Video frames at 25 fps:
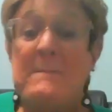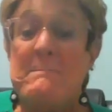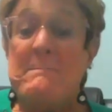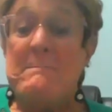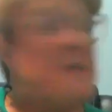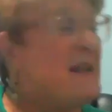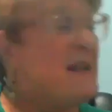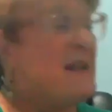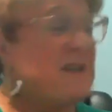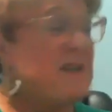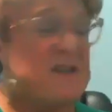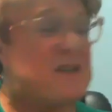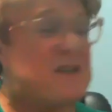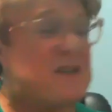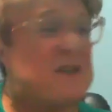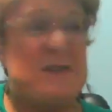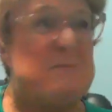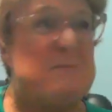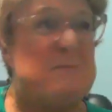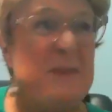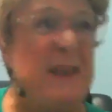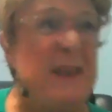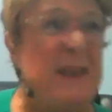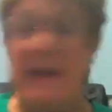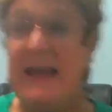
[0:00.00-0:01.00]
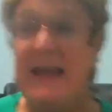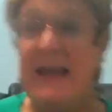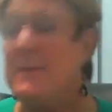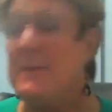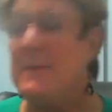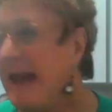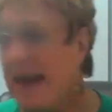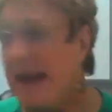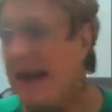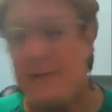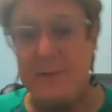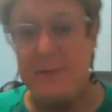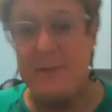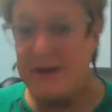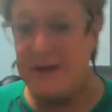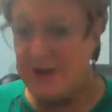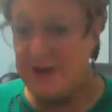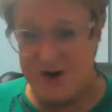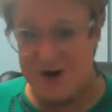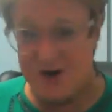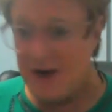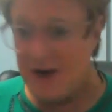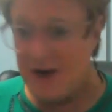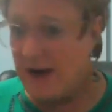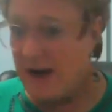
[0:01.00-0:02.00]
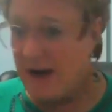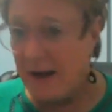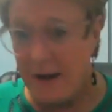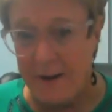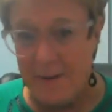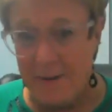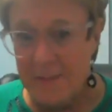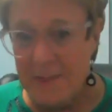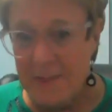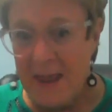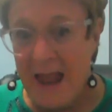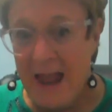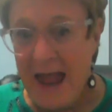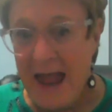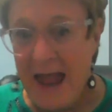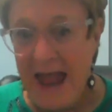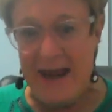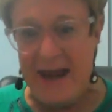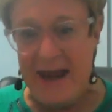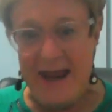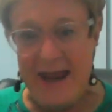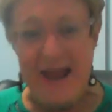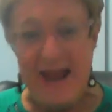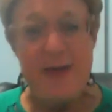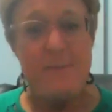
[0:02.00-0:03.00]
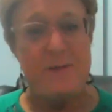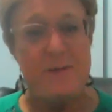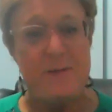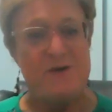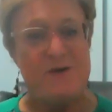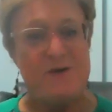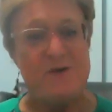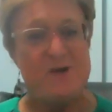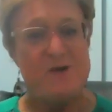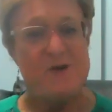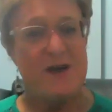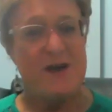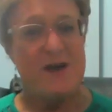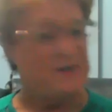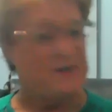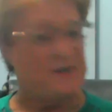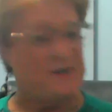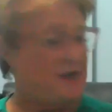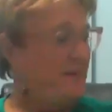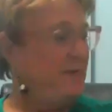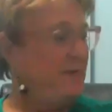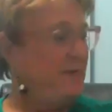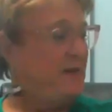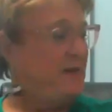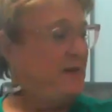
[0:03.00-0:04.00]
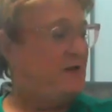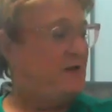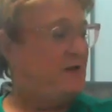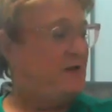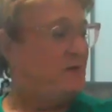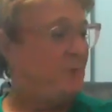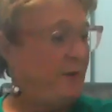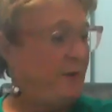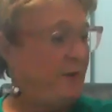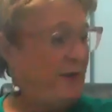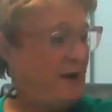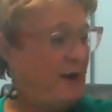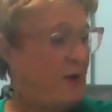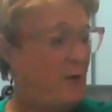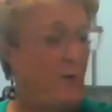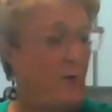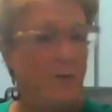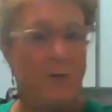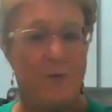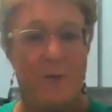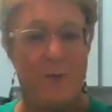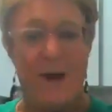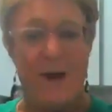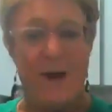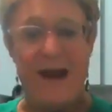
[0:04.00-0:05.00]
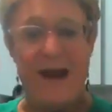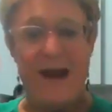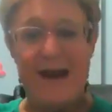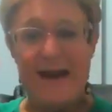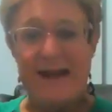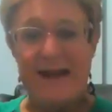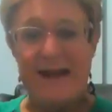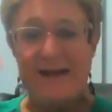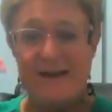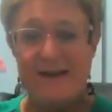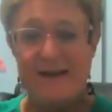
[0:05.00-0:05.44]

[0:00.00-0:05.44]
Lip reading: getting to be a hippie chick. And hippie chicks had these what they called granny tops